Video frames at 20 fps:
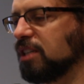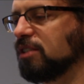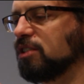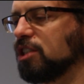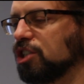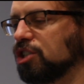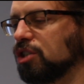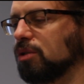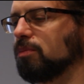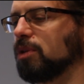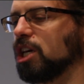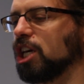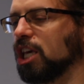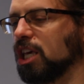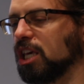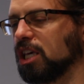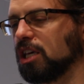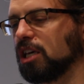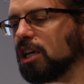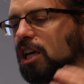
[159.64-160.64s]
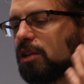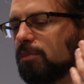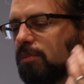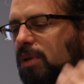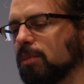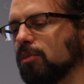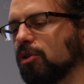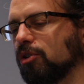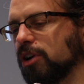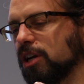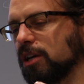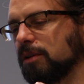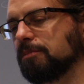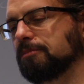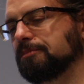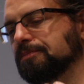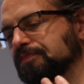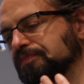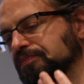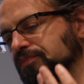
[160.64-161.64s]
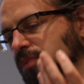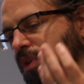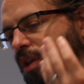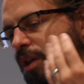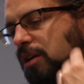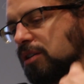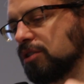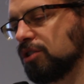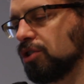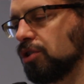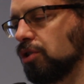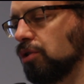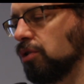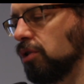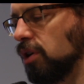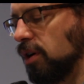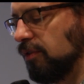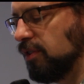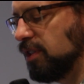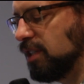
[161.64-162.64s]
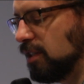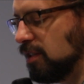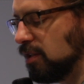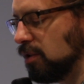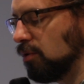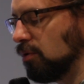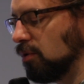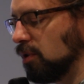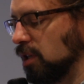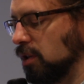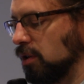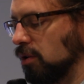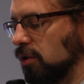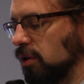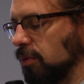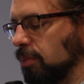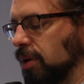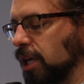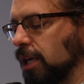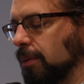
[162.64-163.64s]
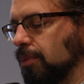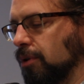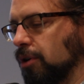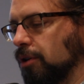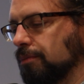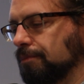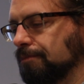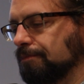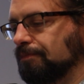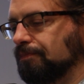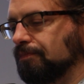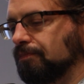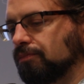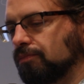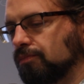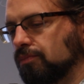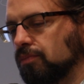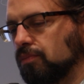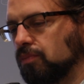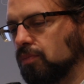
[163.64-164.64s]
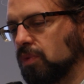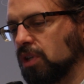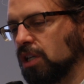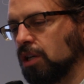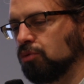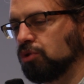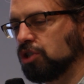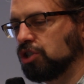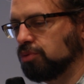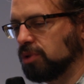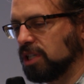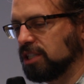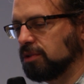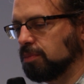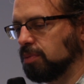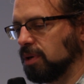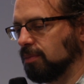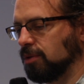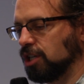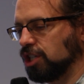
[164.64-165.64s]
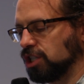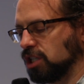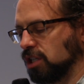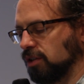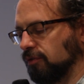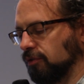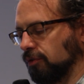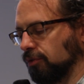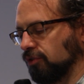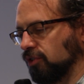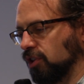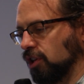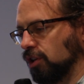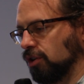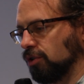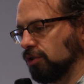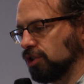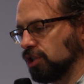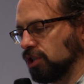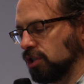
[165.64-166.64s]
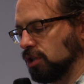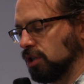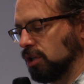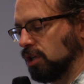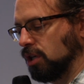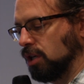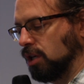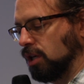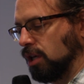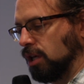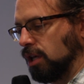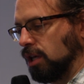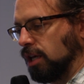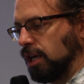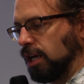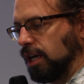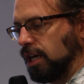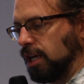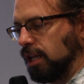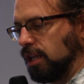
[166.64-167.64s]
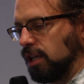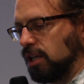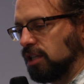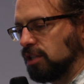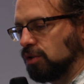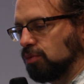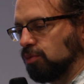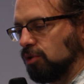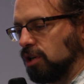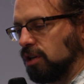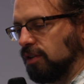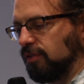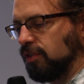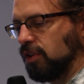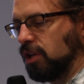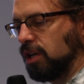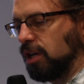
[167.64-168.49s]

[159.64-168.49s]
decision making and memory. So this is all in our paper, which was published in Frontiers. And it's one of